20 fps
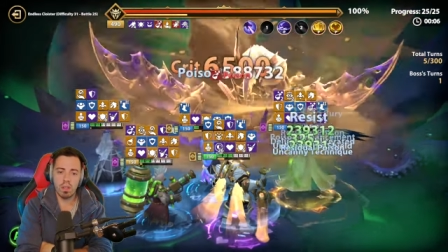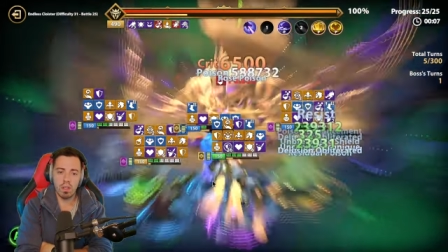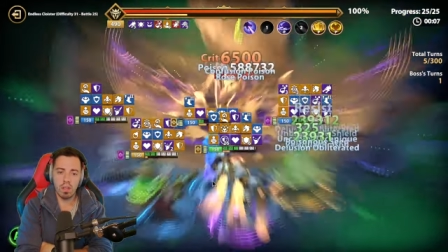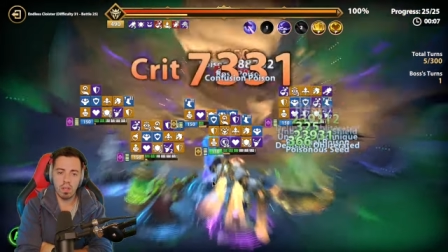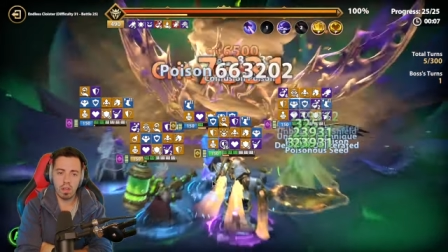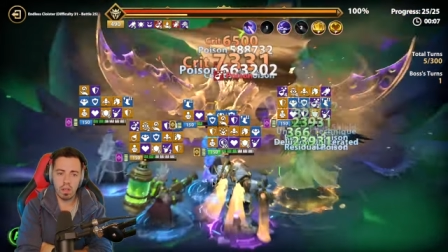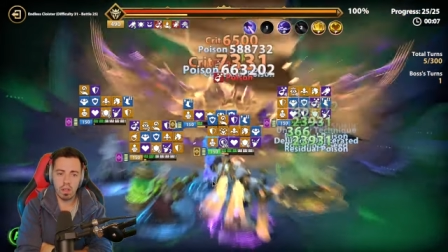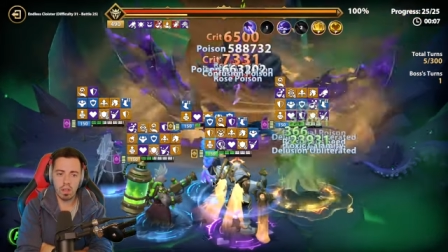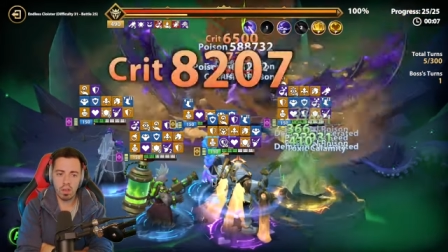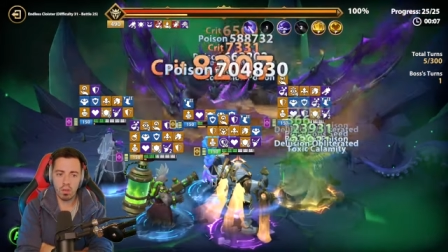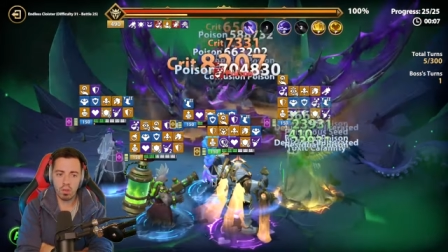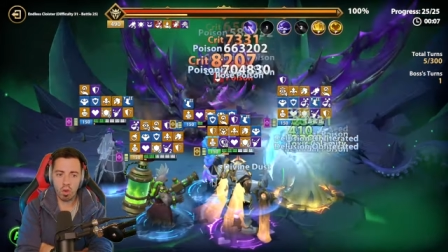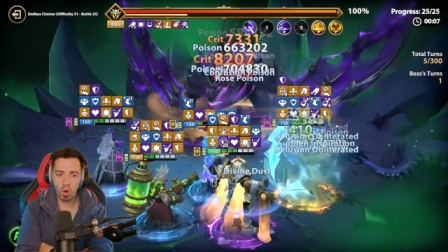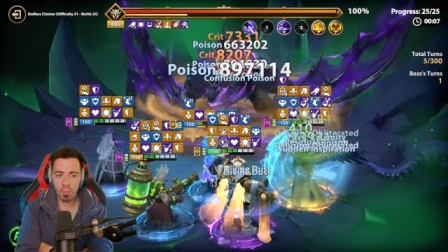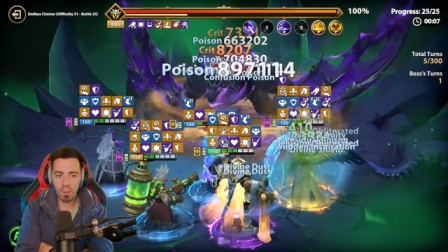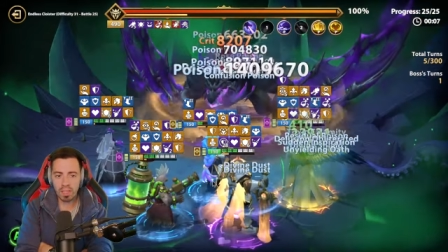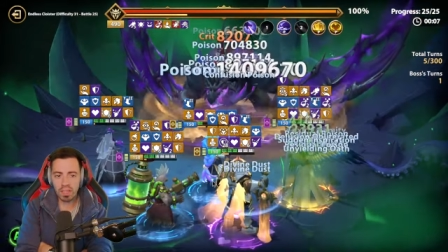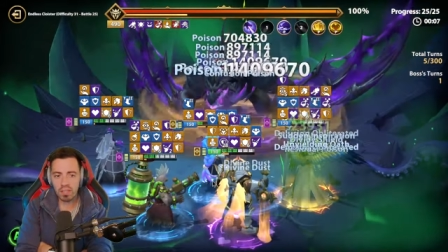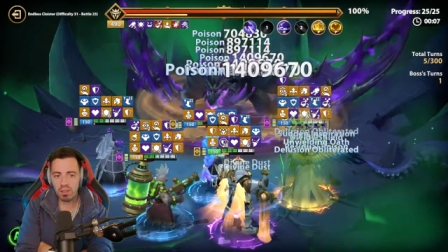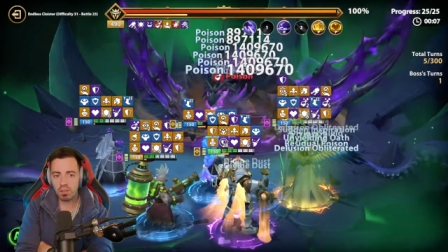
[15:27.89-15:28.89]
Uh,
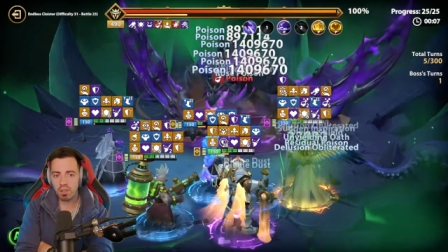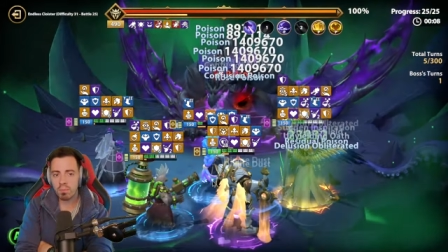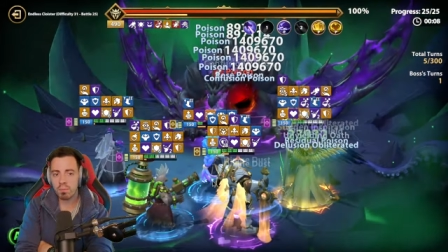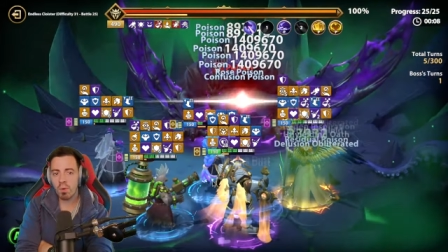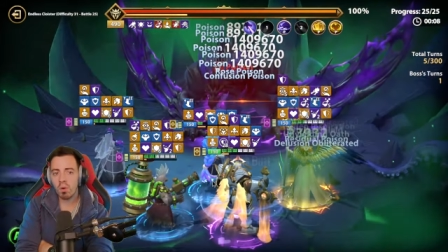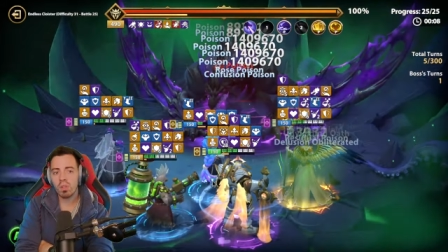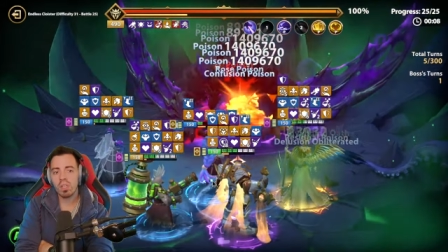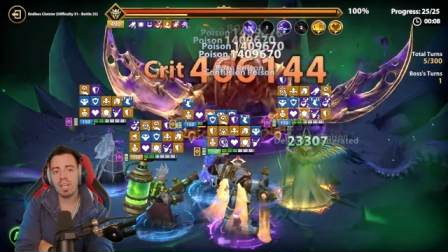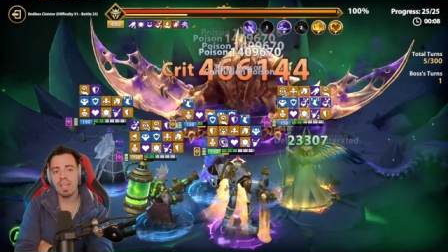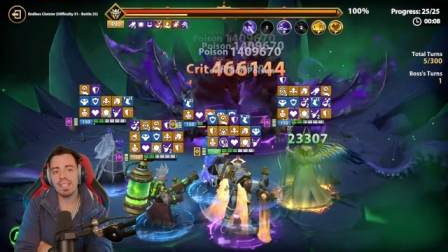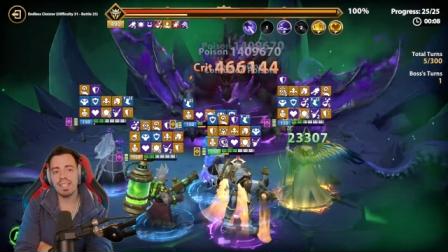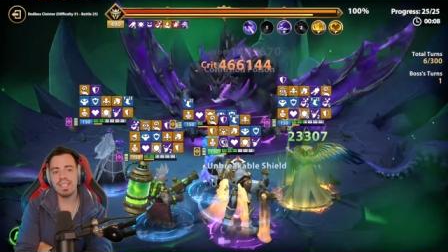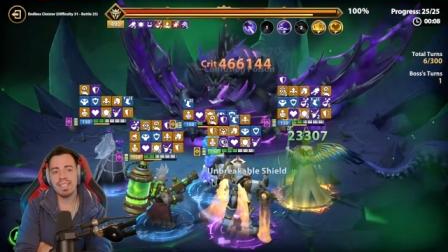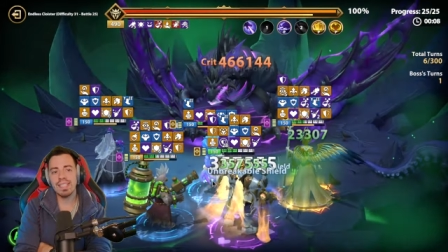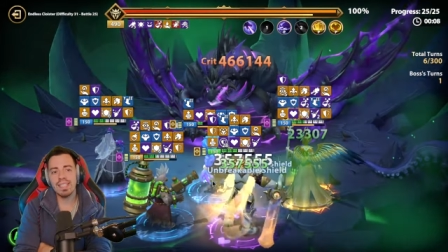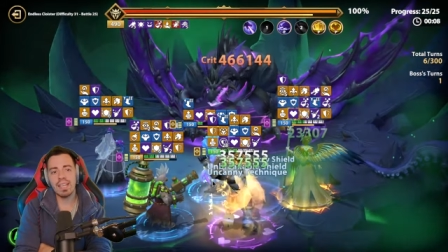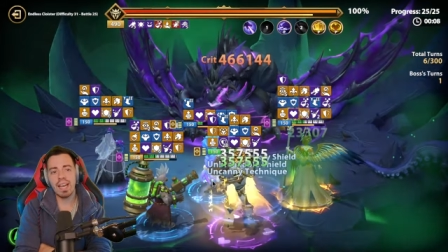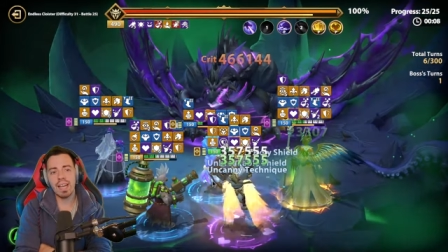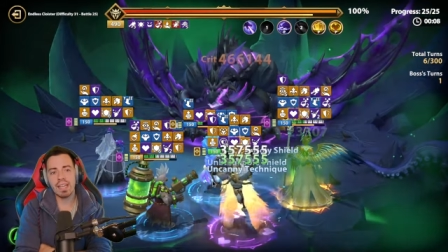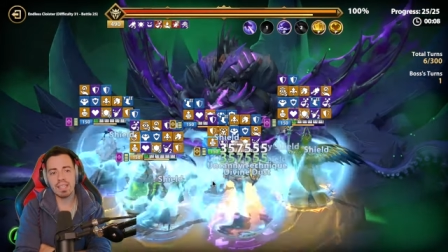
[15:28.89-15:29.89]
normally the smart
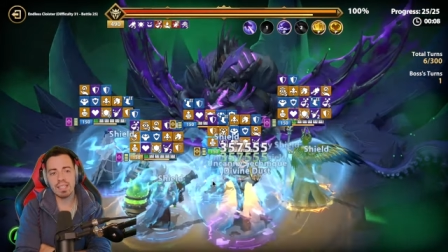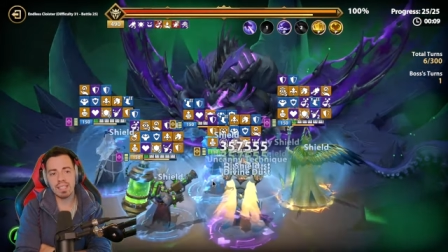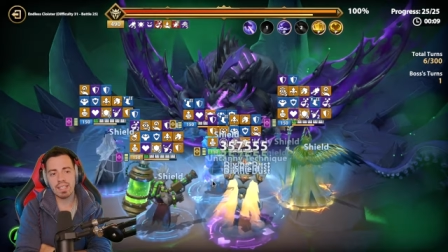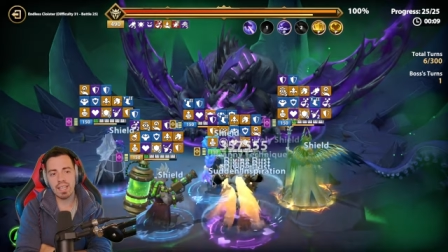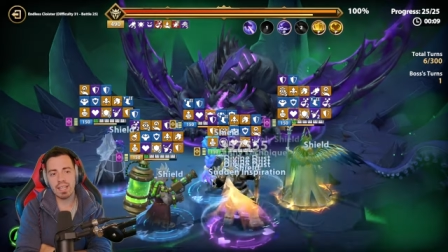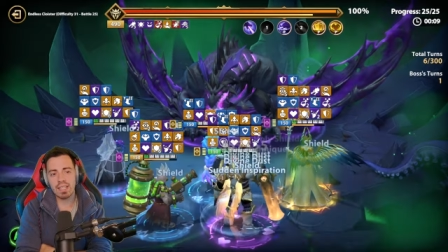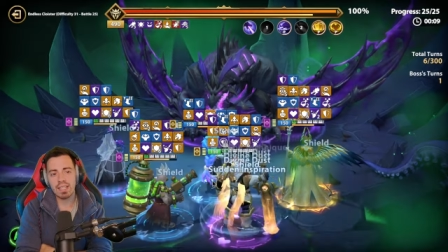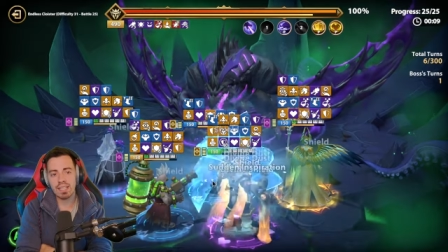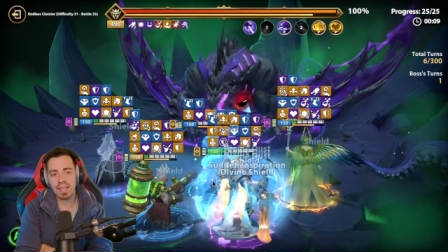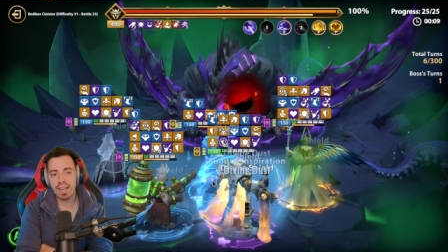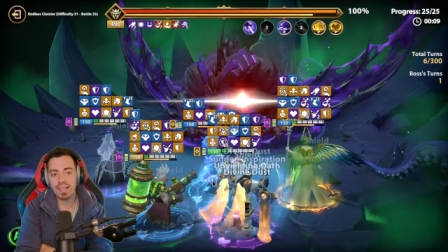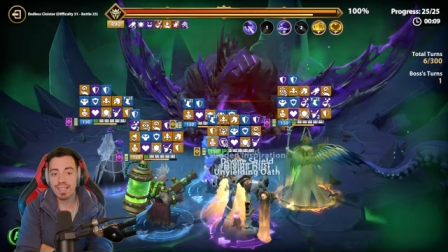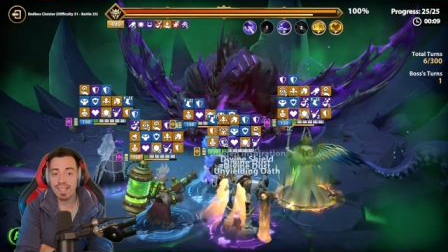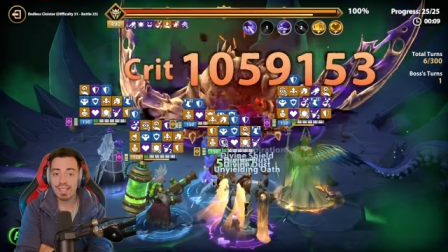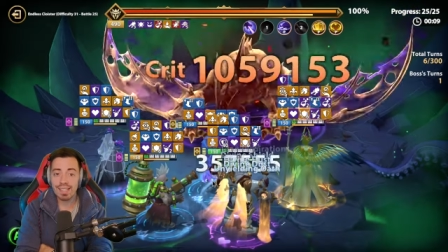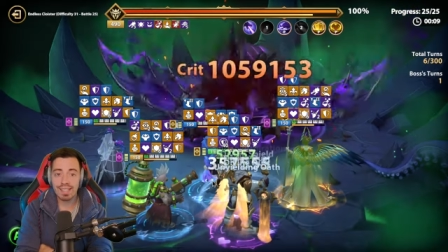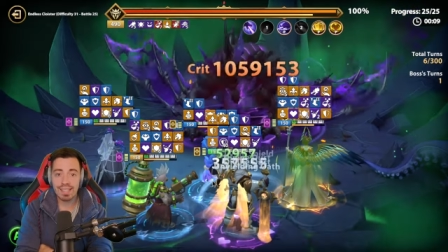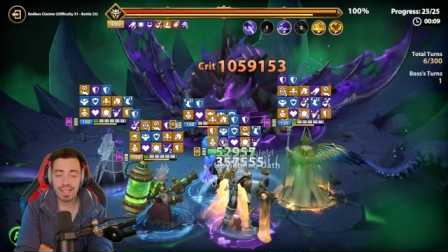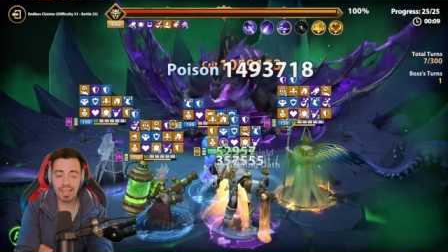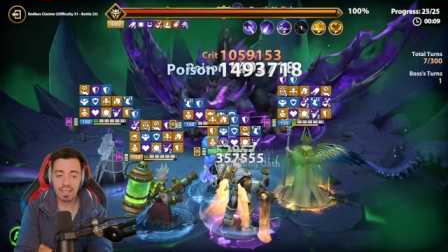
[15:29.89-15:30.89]
casting, I said it as I
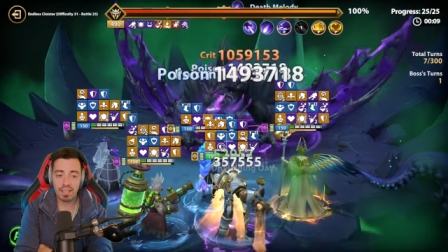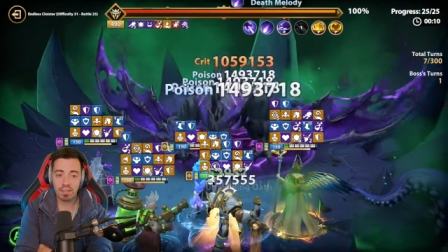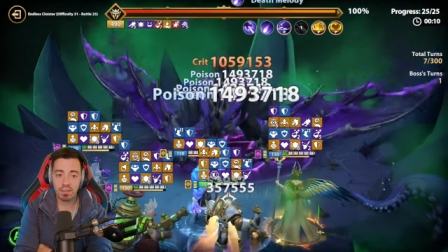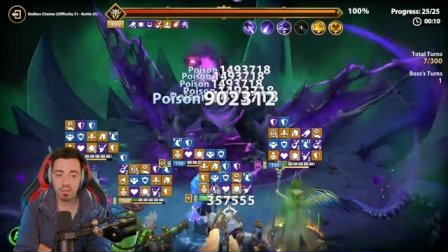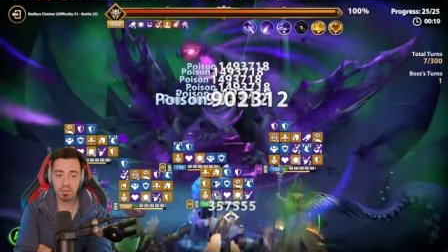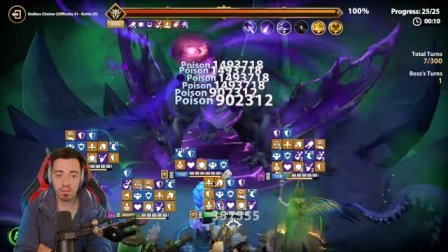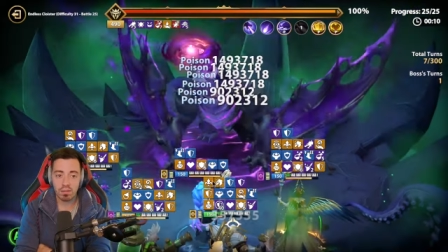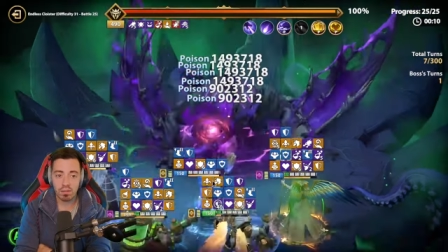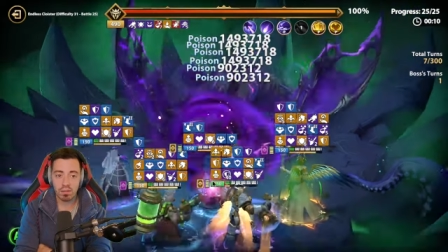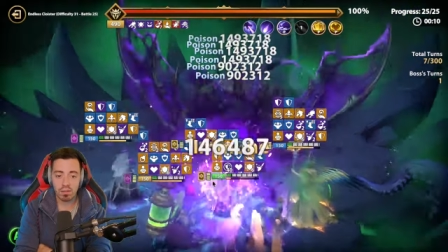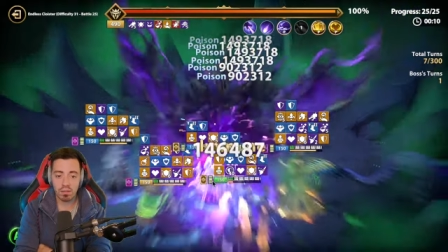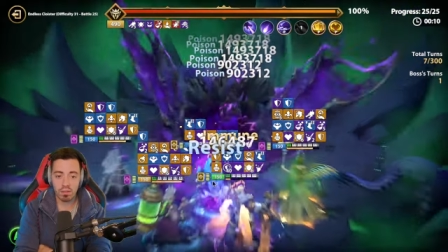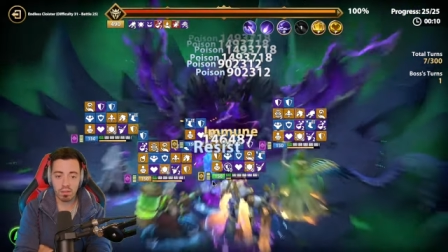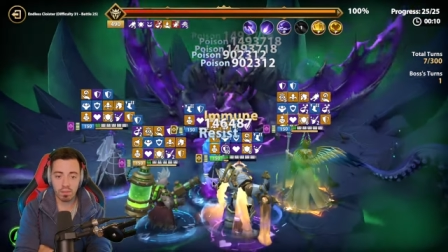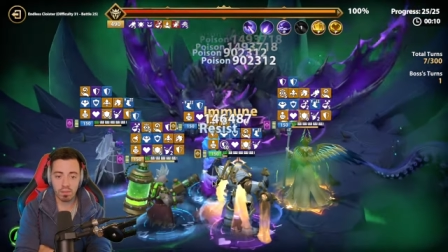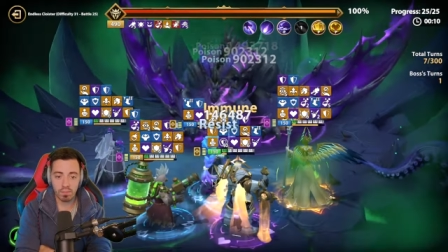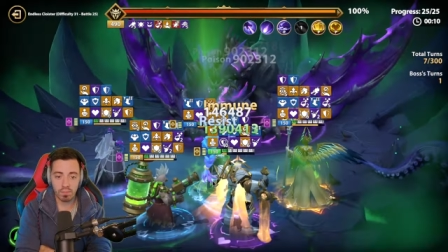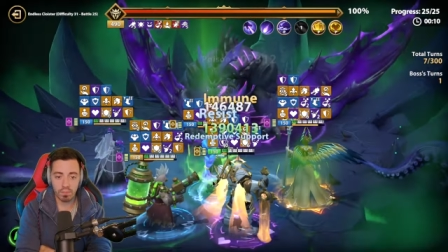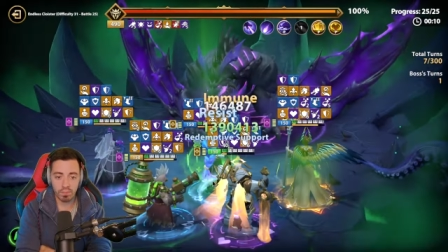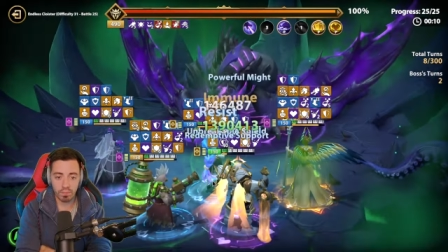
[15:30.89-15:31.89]
said on
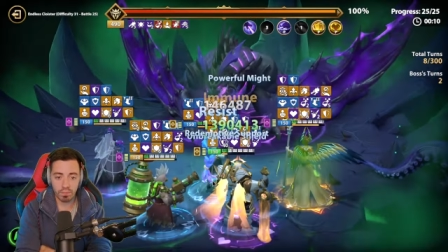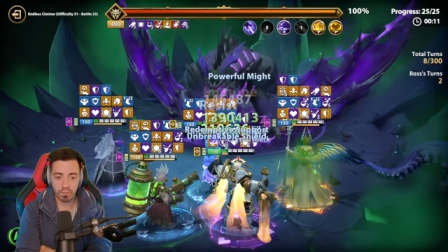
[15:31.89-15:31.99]
the